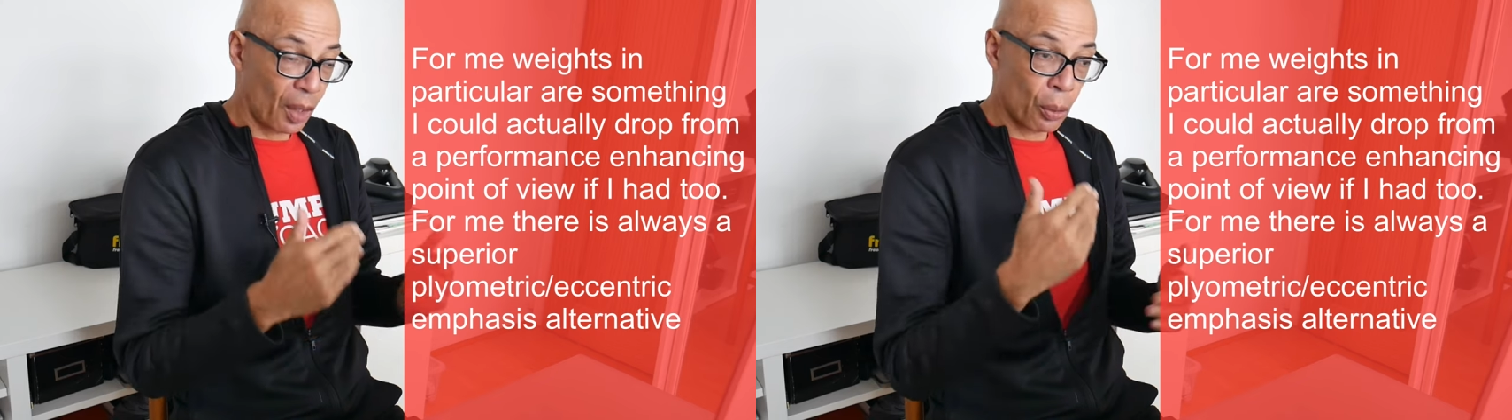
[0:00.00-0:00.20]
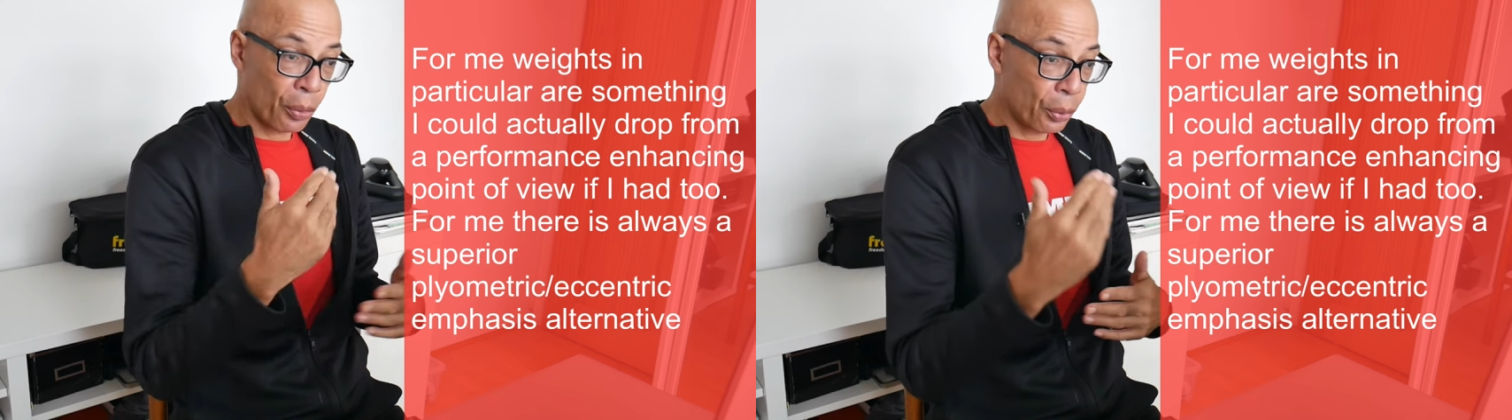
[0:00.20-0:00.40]

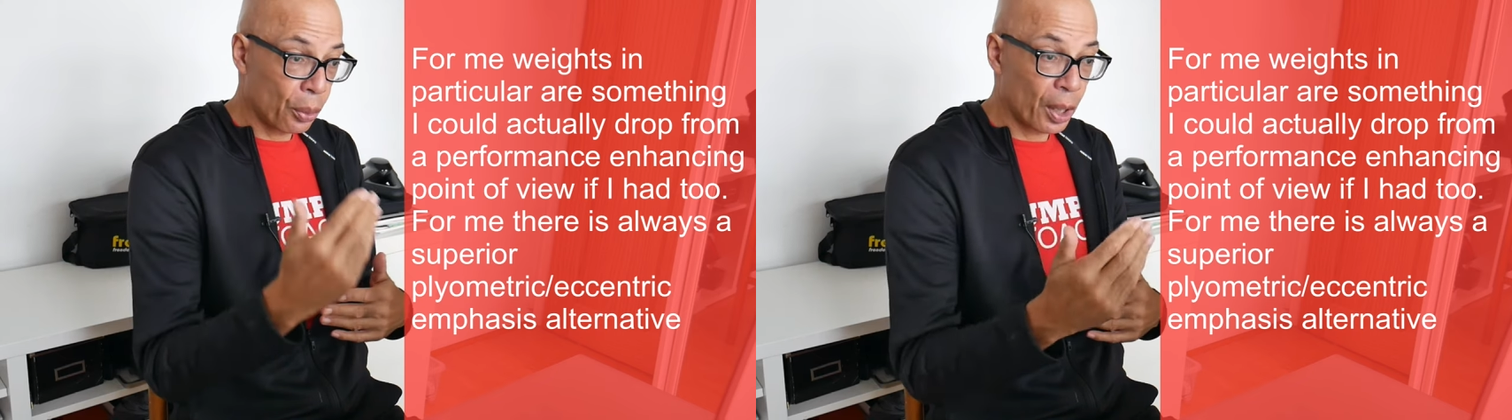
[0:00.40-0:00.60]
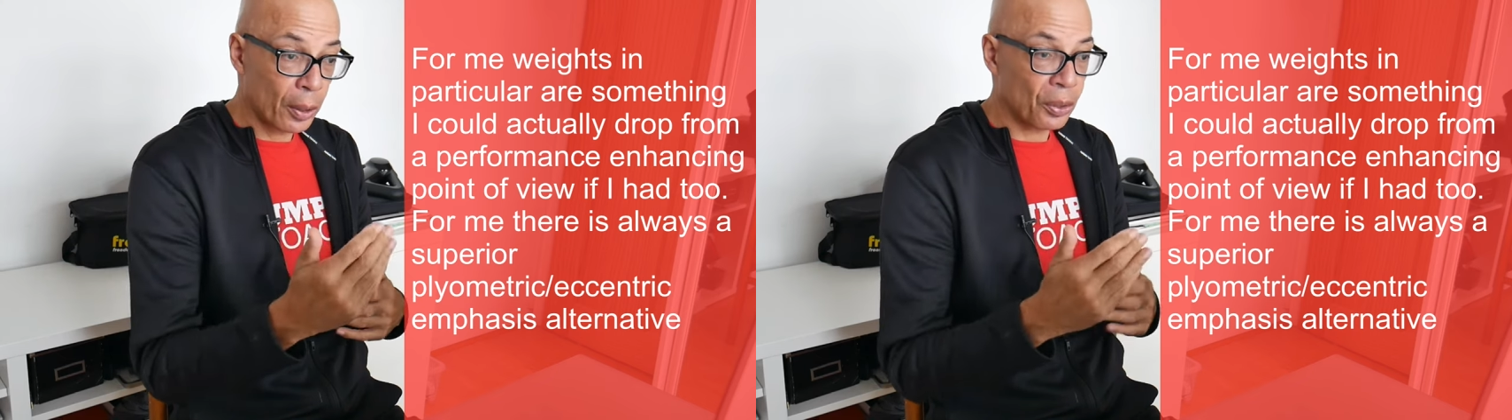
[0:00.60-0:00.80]
or
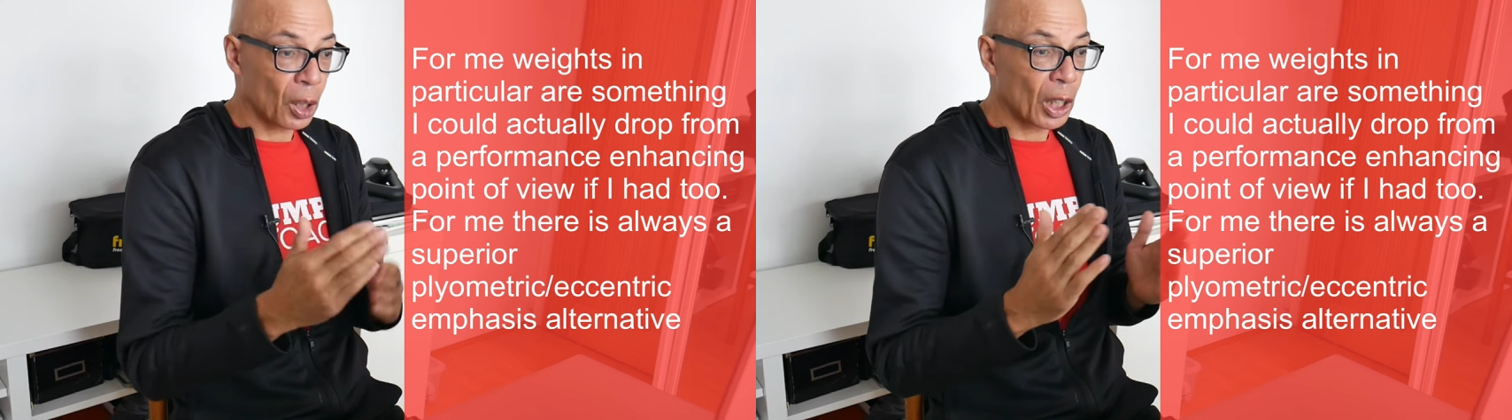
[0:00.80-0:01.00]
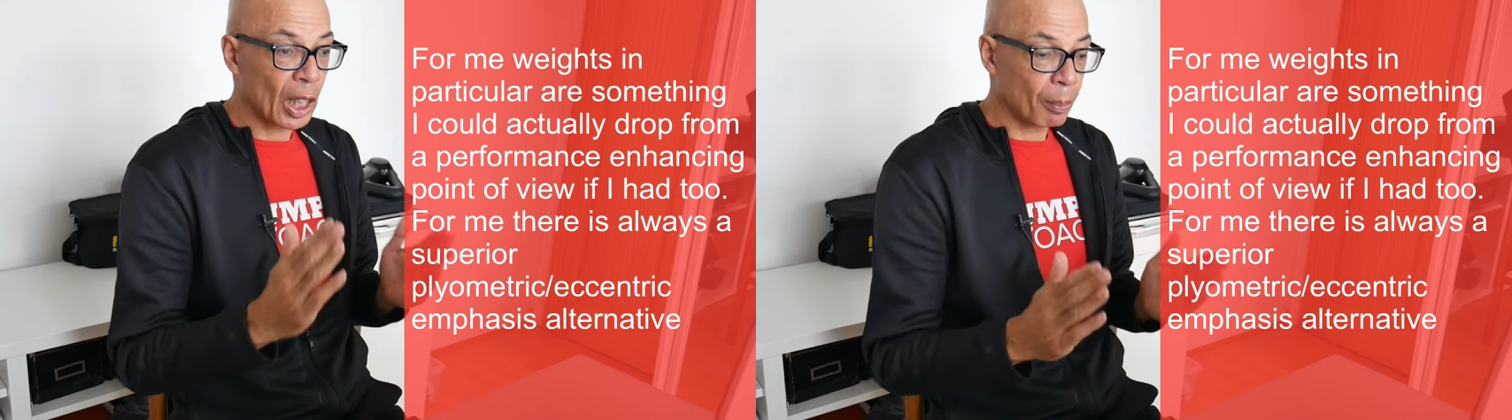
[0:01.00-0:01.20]
through those
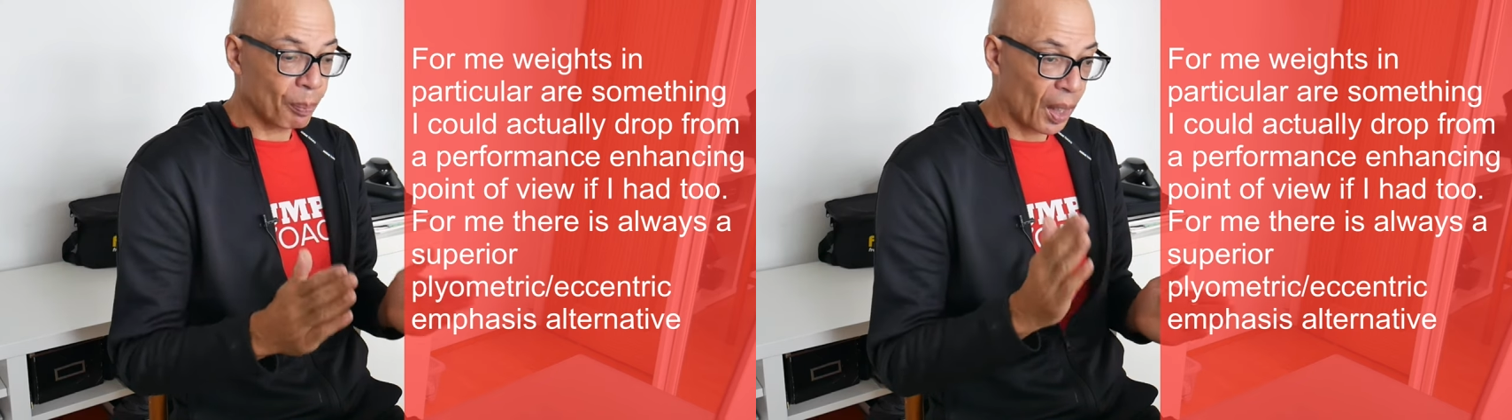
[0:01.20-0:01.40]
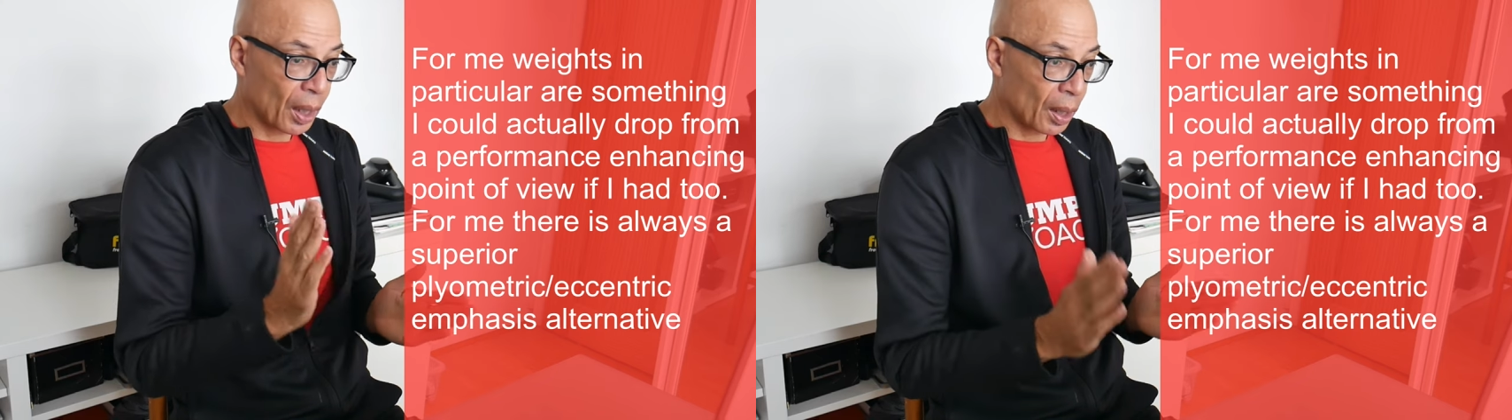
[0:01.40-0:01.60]

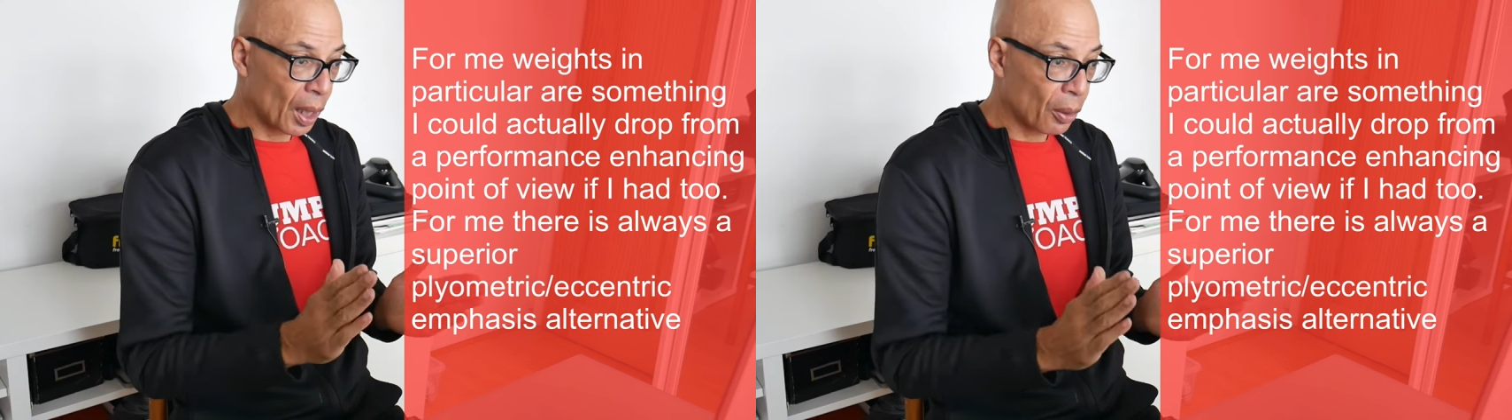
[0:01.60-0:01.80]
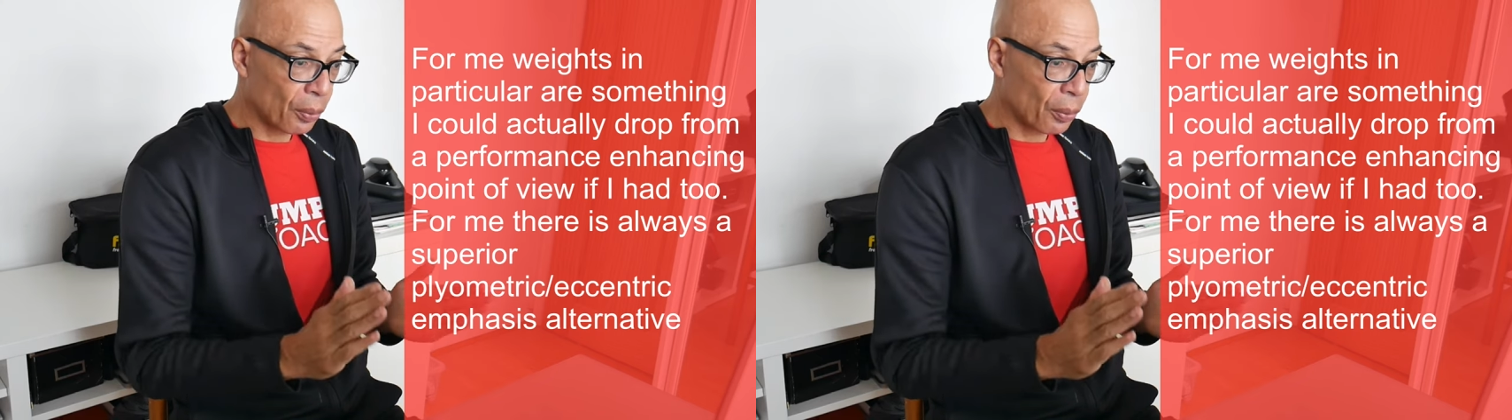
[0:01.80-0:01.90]
again in another